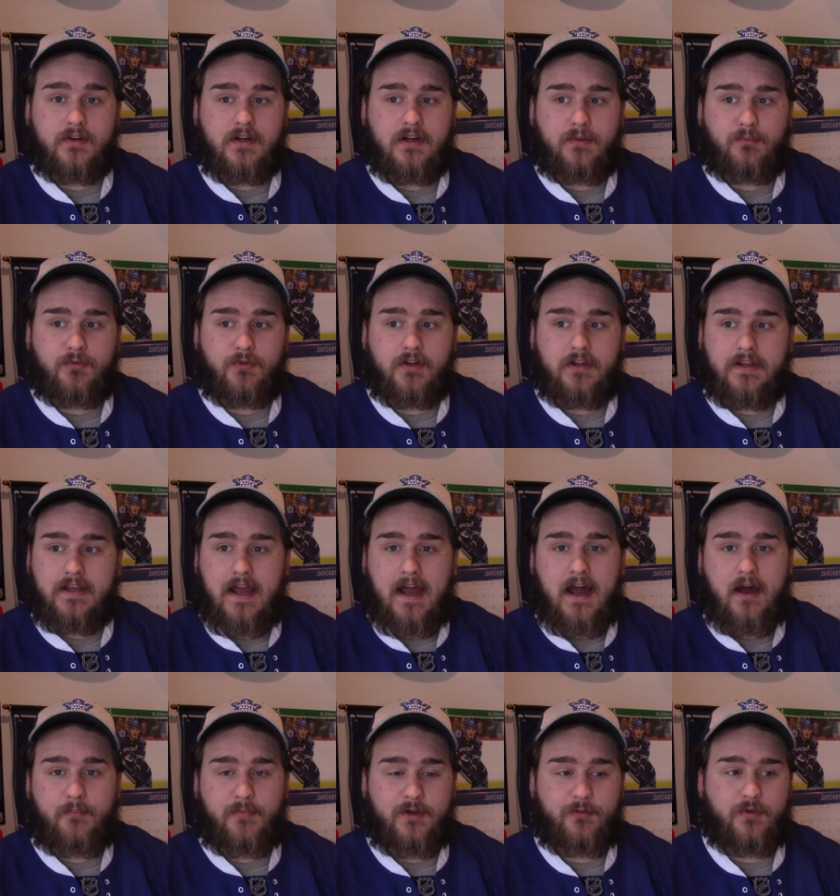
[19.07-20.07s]
I'm really
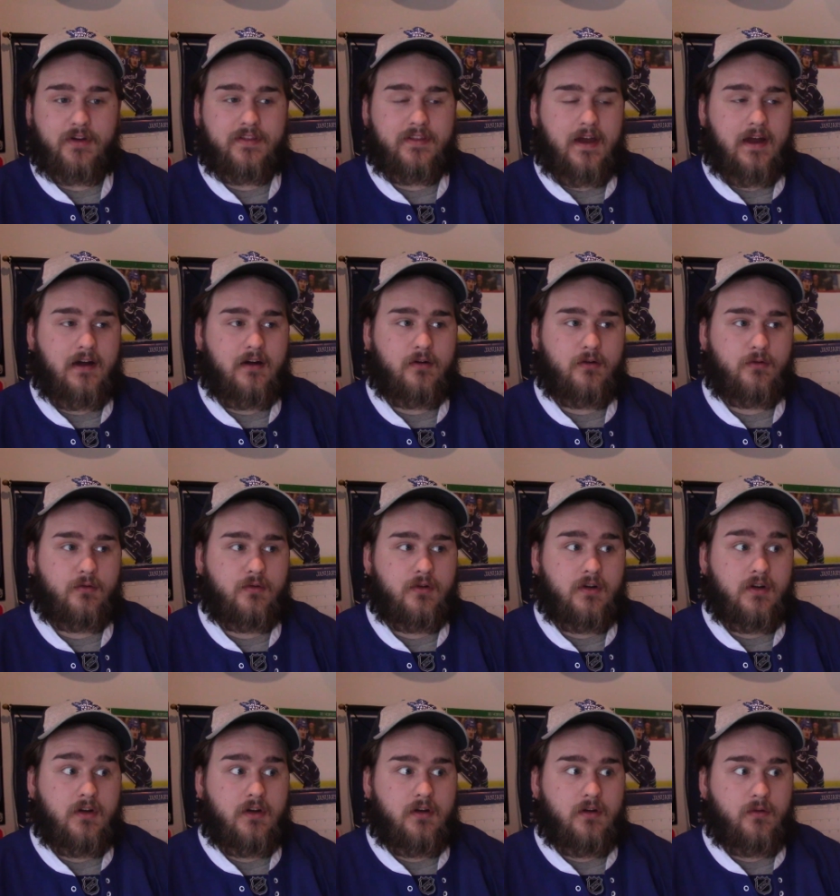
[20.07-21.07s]
happy with how
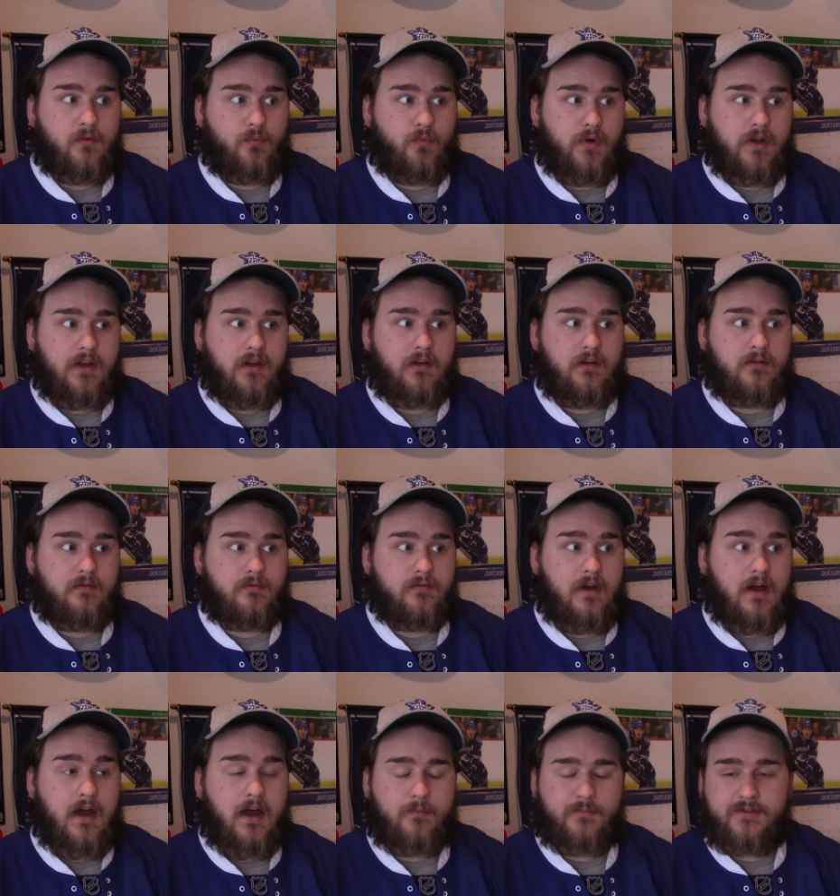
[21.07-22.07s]
we
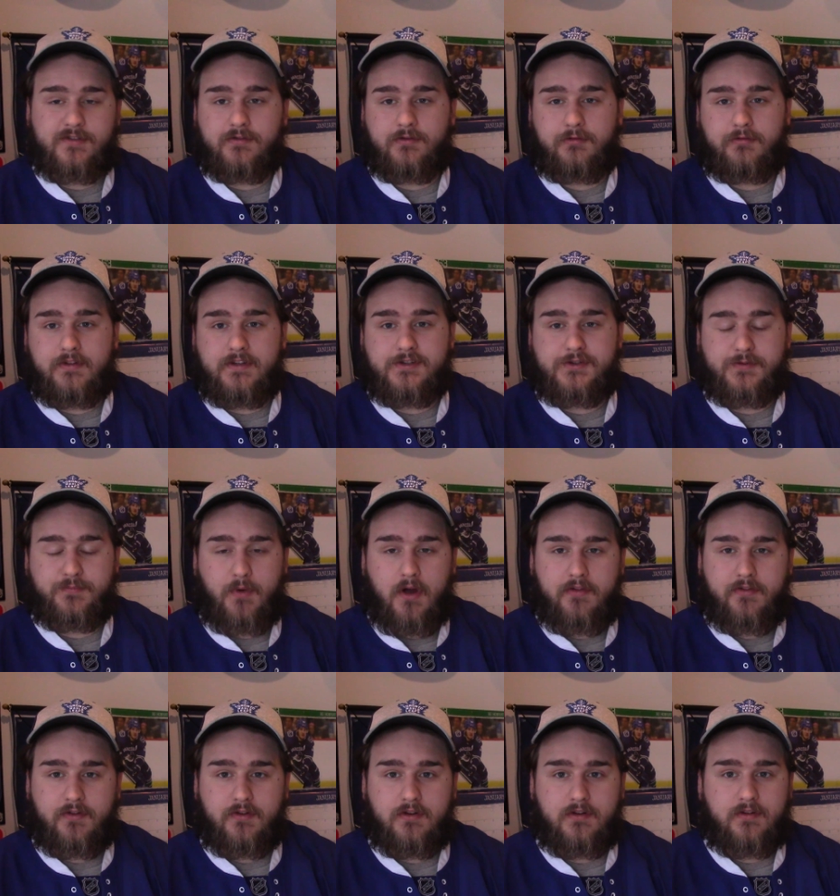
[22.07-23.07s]
absolutely
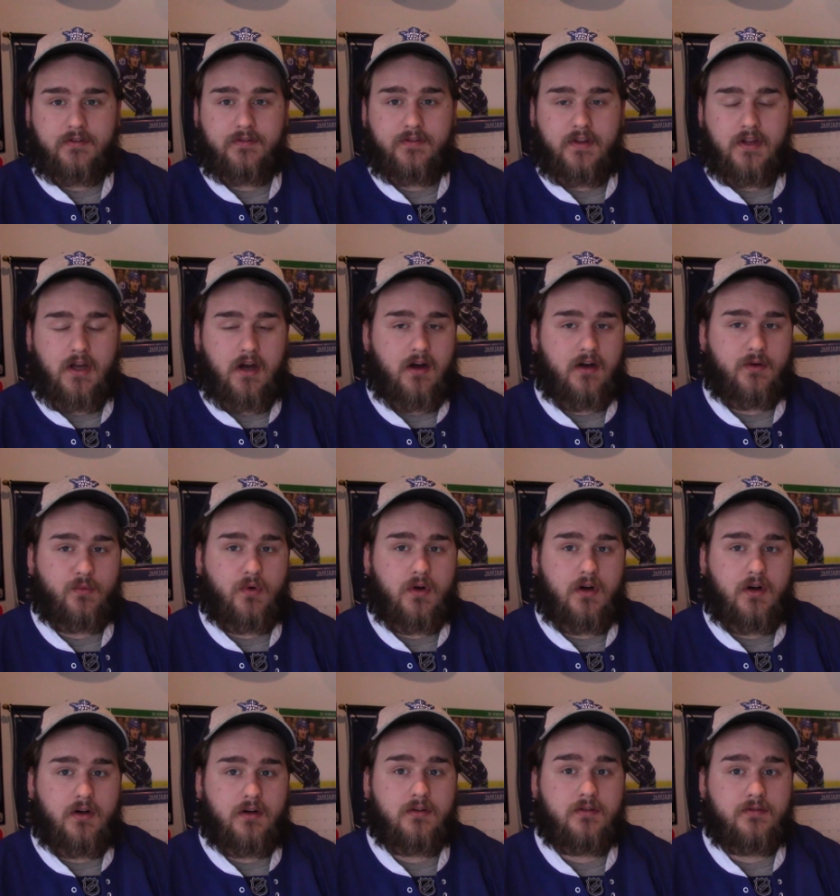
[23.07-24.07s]
smothered the
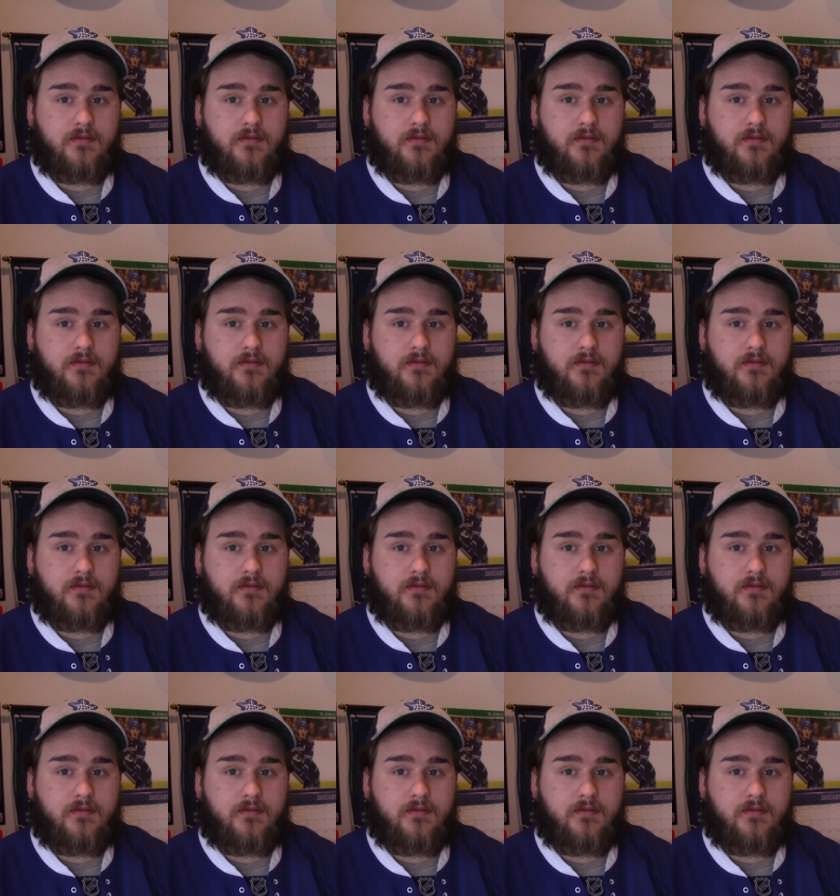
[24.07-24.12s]
Ottawa